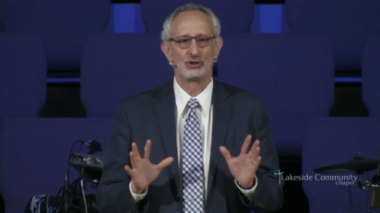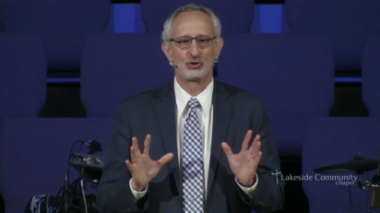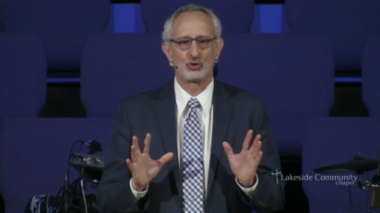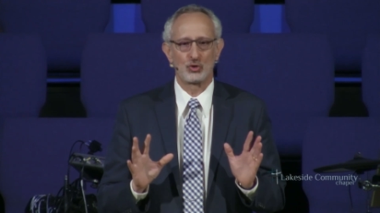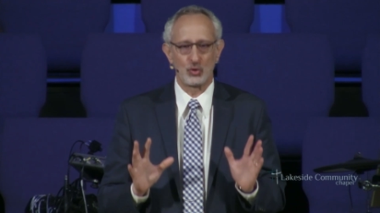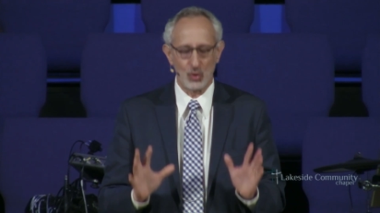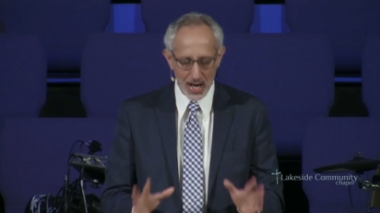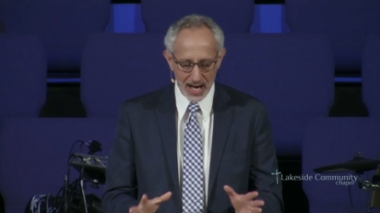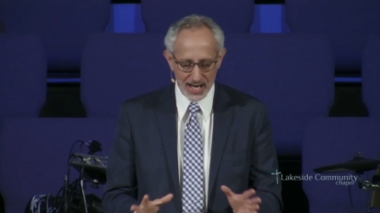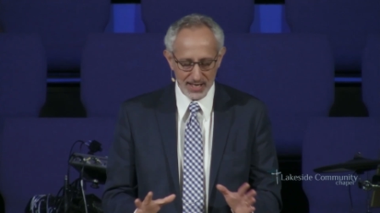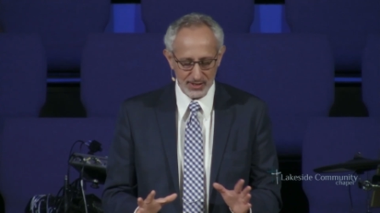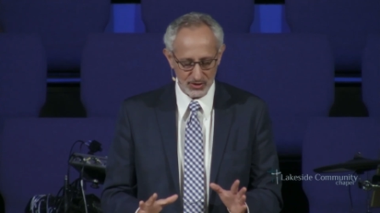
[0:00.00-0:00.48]

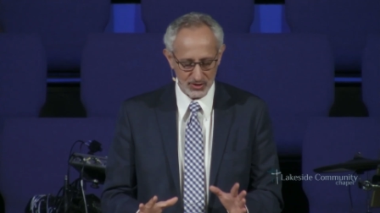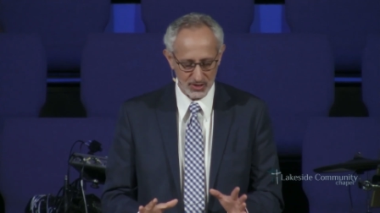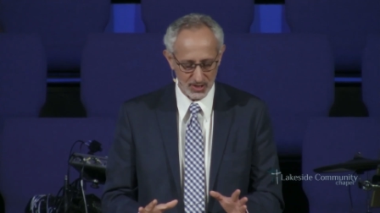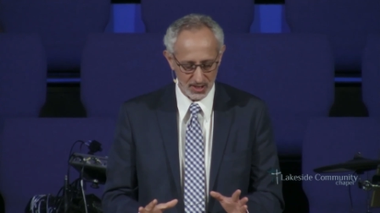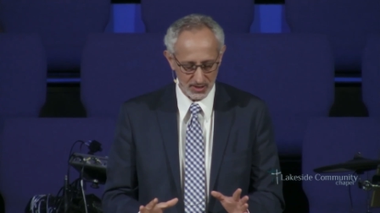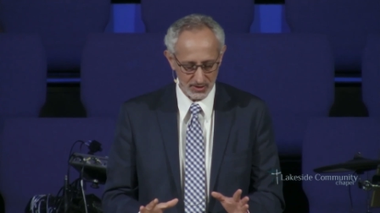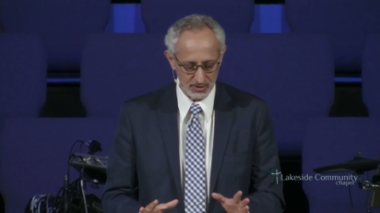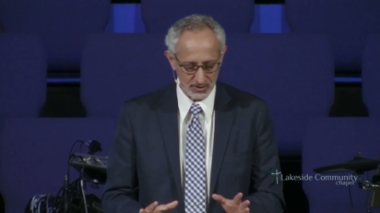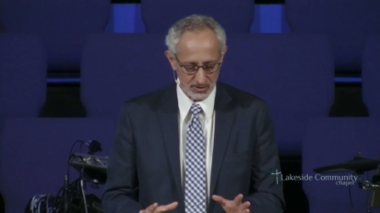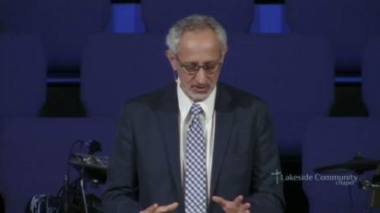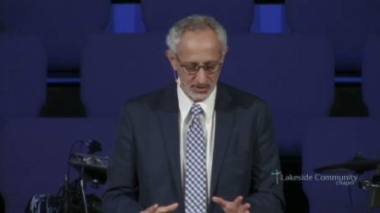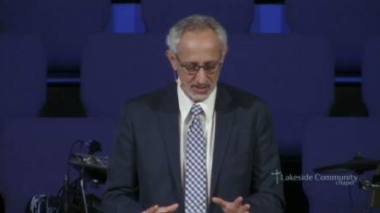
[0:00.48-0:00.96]

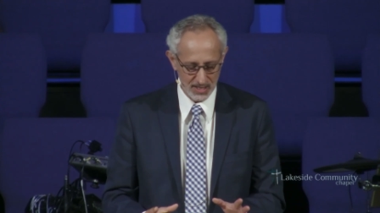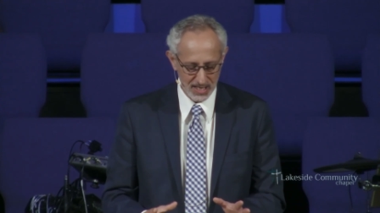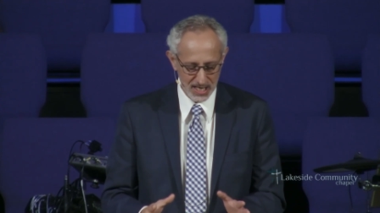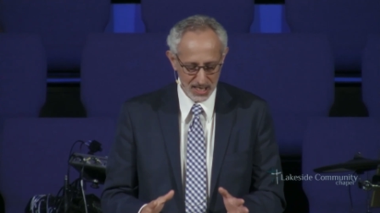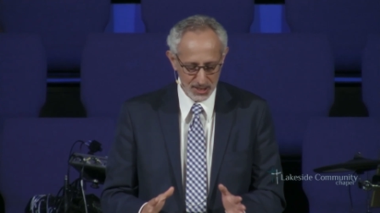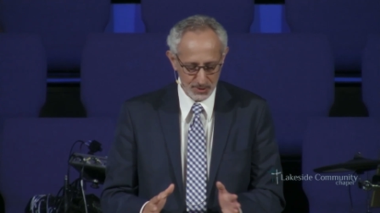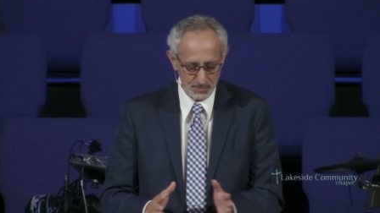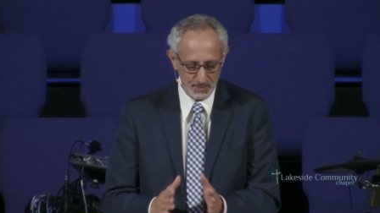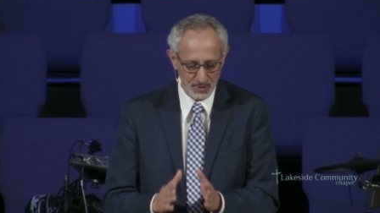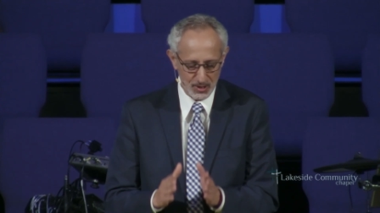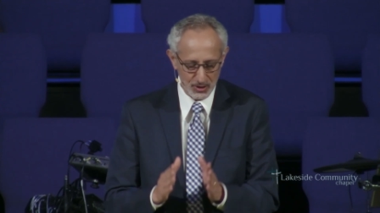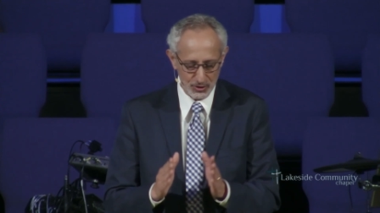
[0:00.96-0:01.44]
crisis
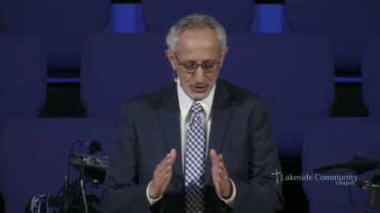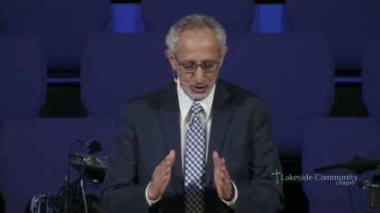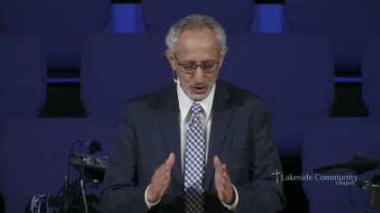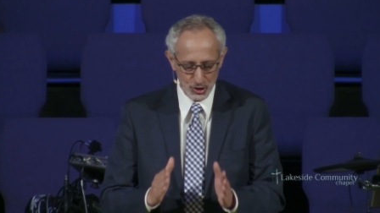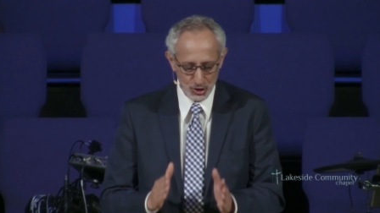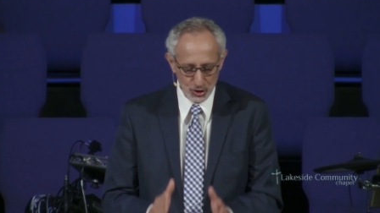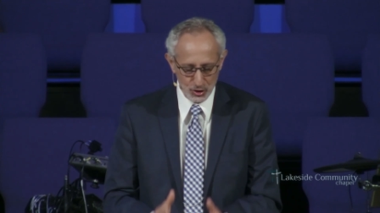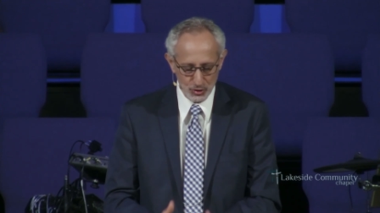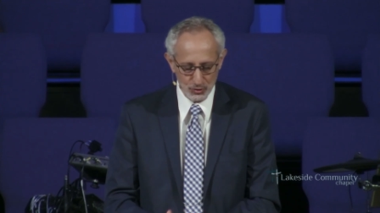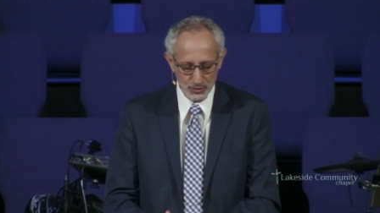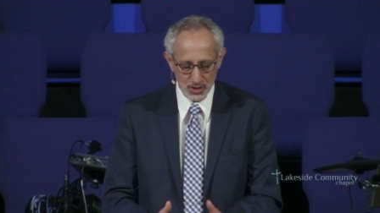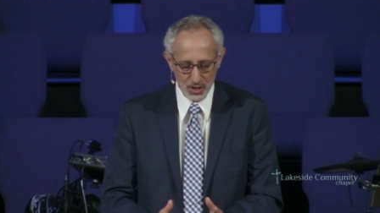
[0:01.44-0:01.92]
is because
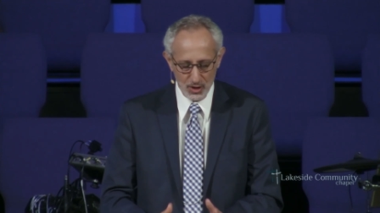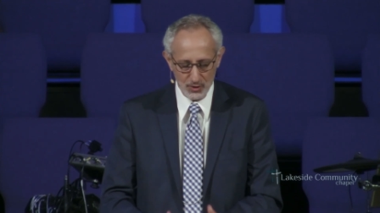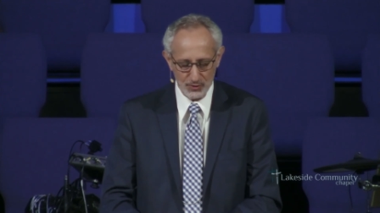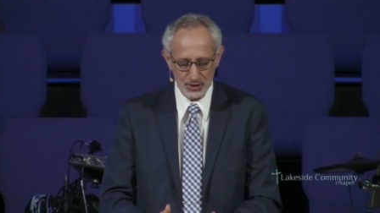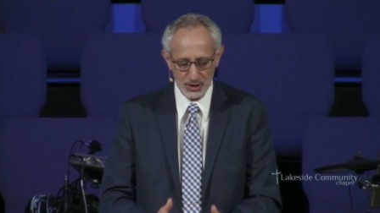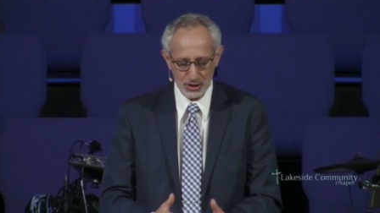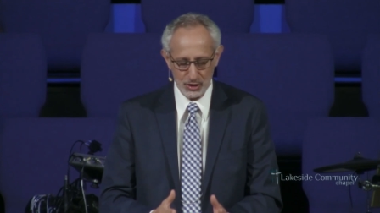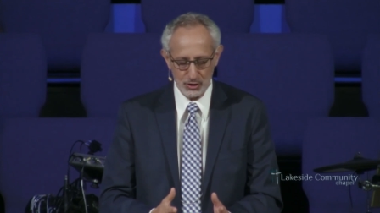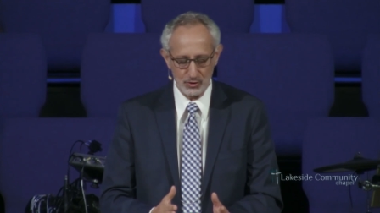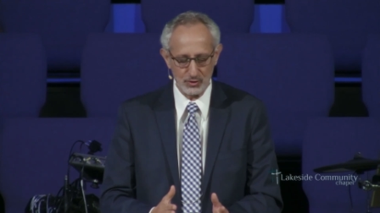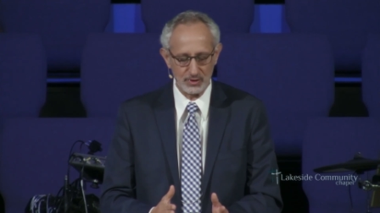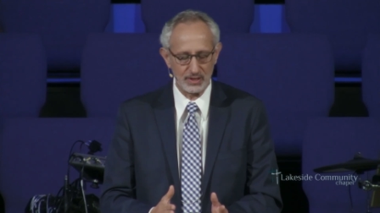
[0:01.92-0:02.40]
you know
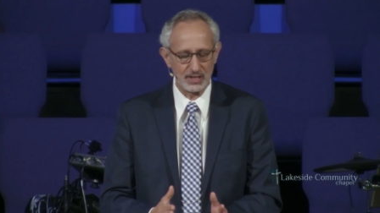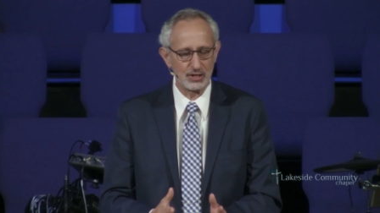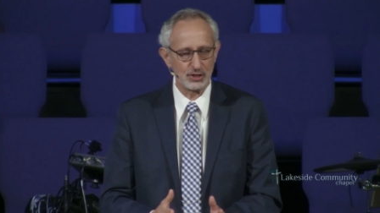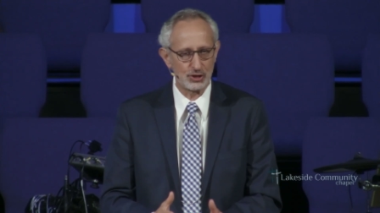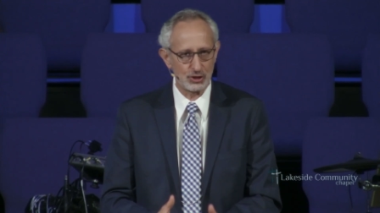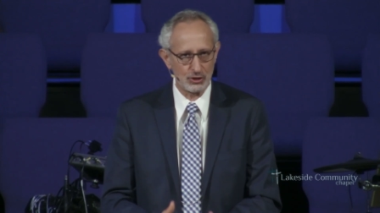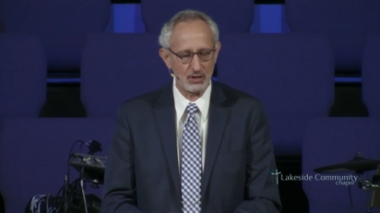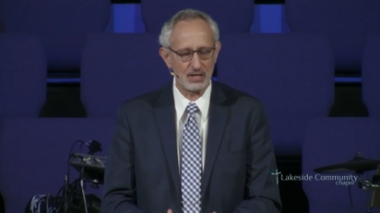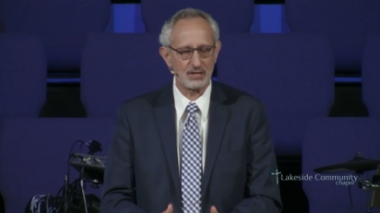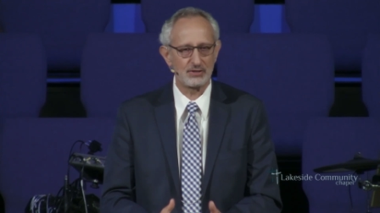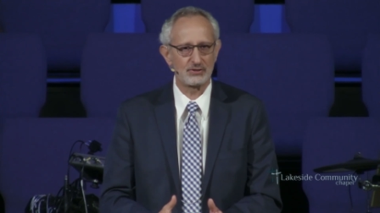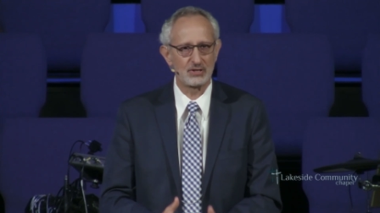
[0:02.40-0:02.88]
that you can
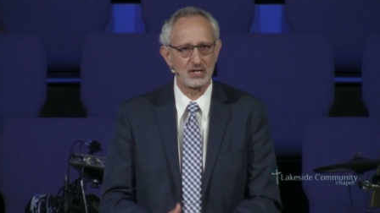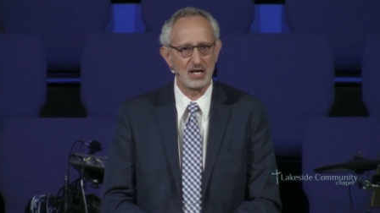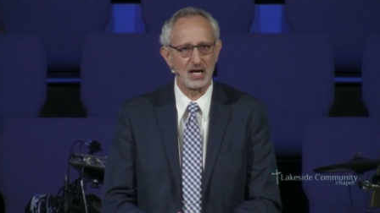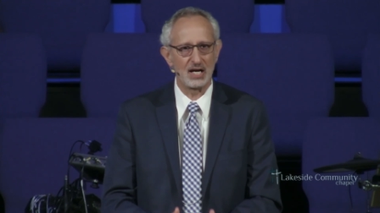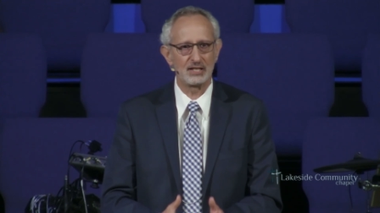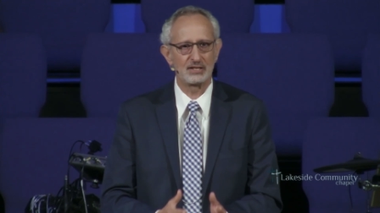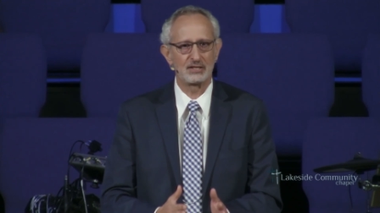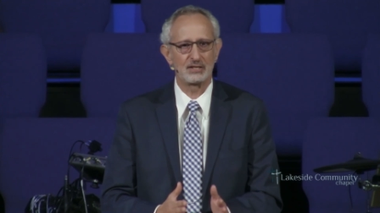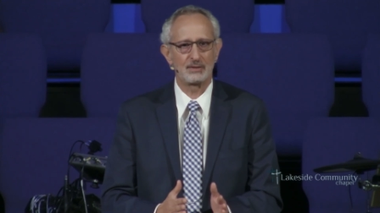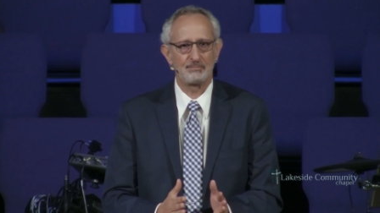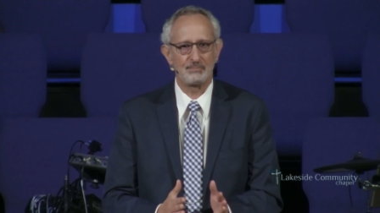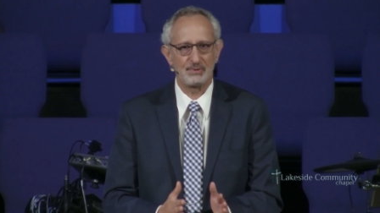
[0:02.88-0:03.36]
trust
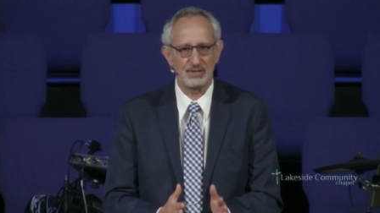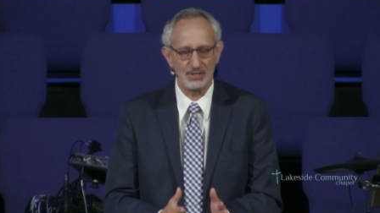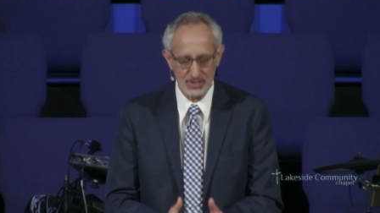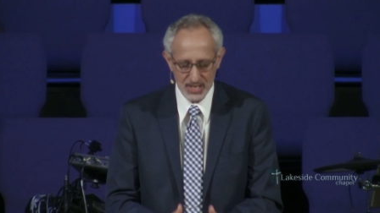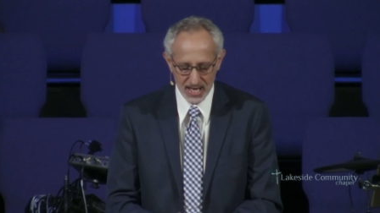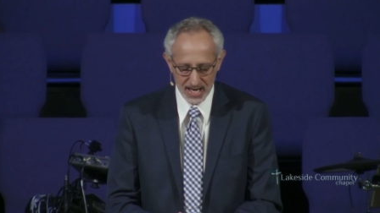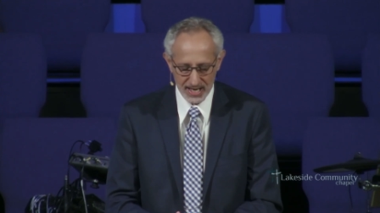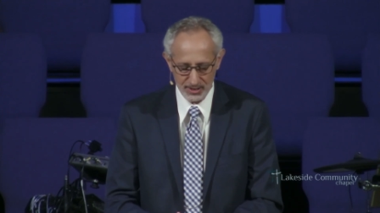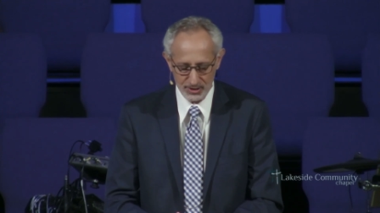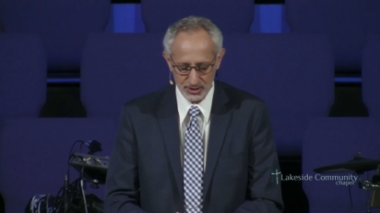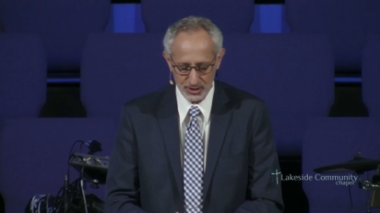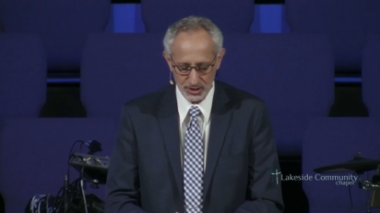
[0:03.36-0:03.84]
God to
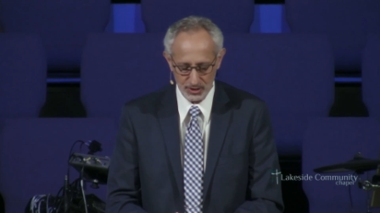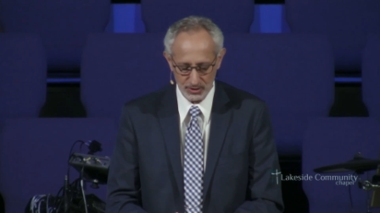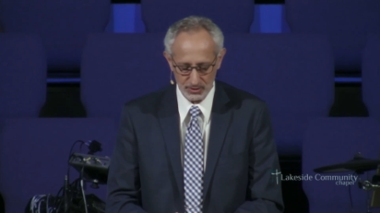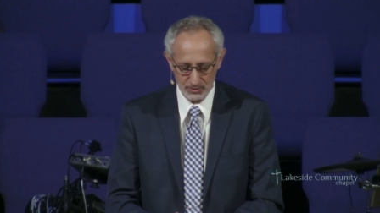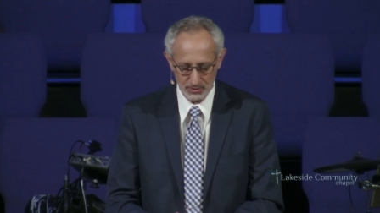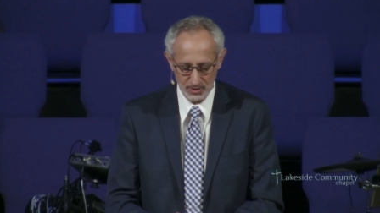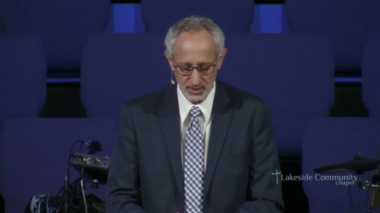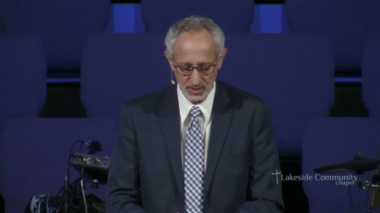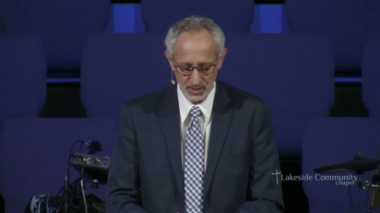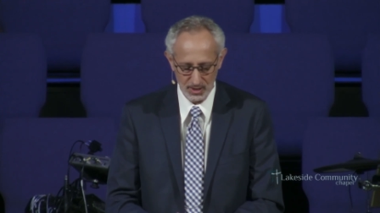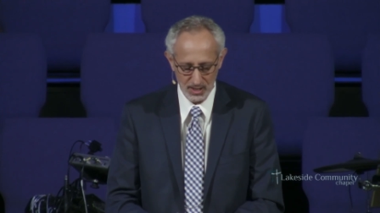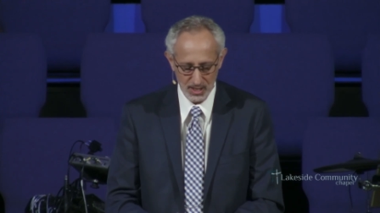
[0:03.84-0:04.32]
protect
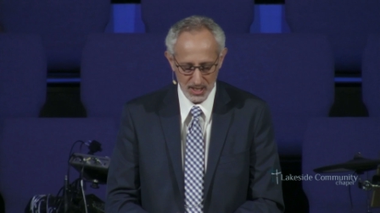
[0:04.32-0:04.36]
you,